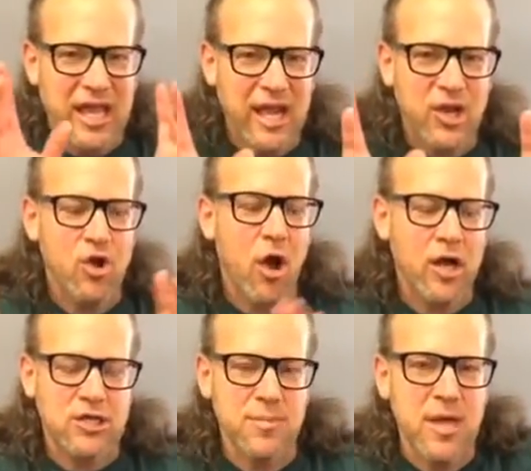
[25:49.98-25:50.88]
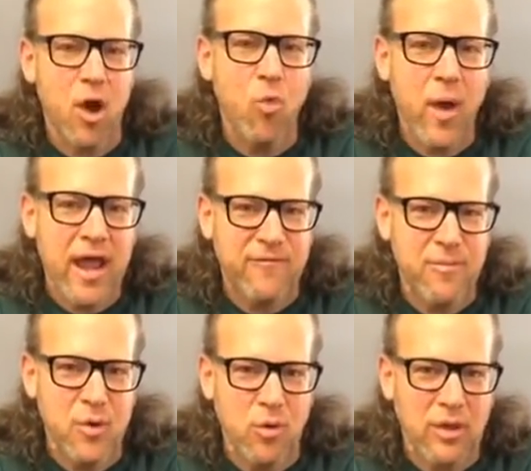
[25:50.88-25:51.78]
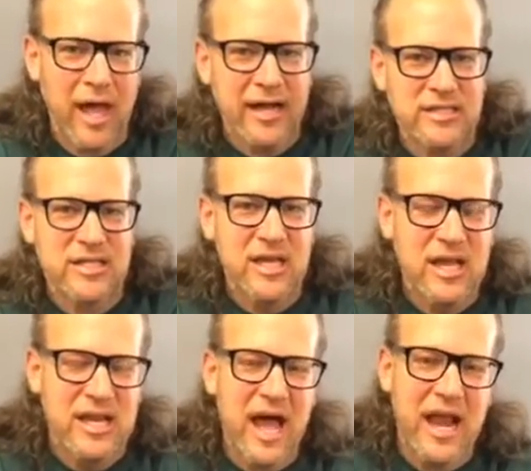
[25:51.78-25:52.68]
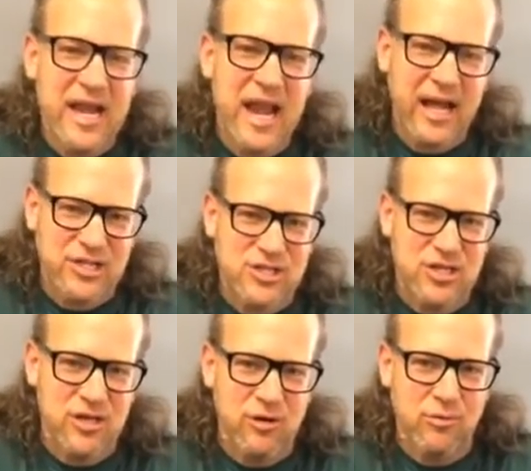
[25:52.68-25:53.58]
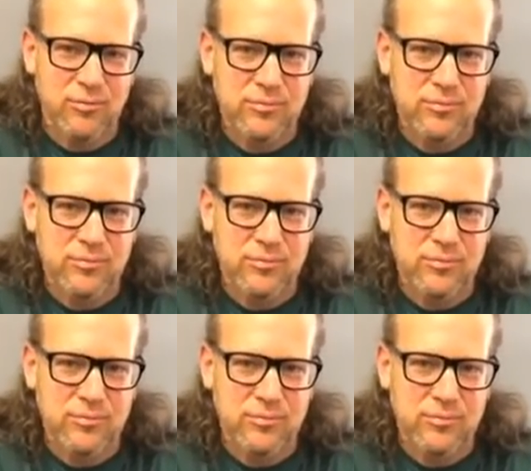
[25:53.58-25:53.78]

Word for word: Get a dog to be away from you a lot, not next to you.